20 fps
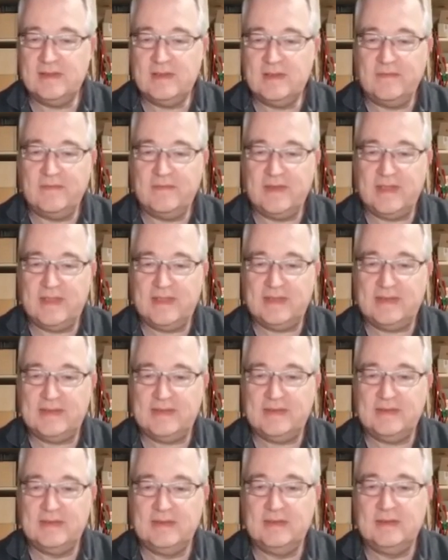that
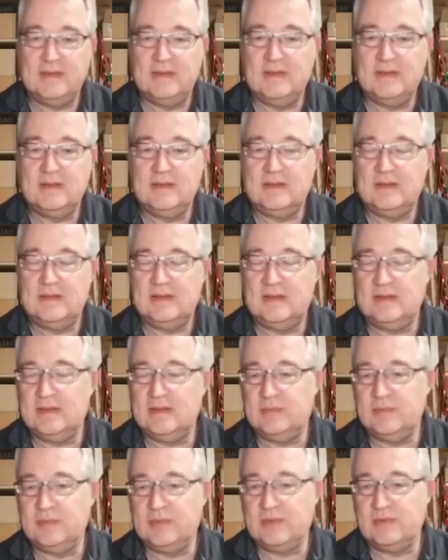
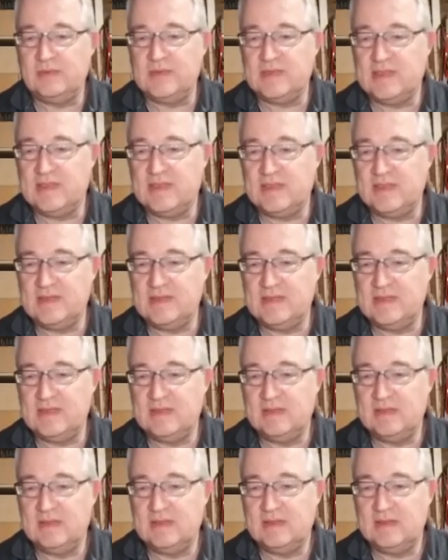process
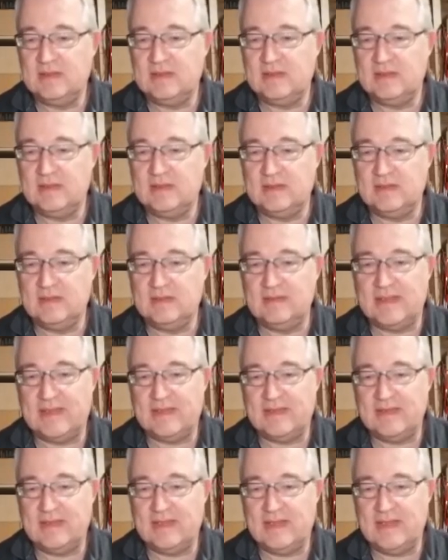
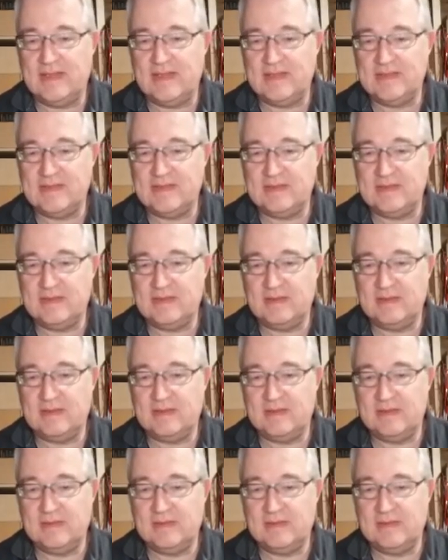that as a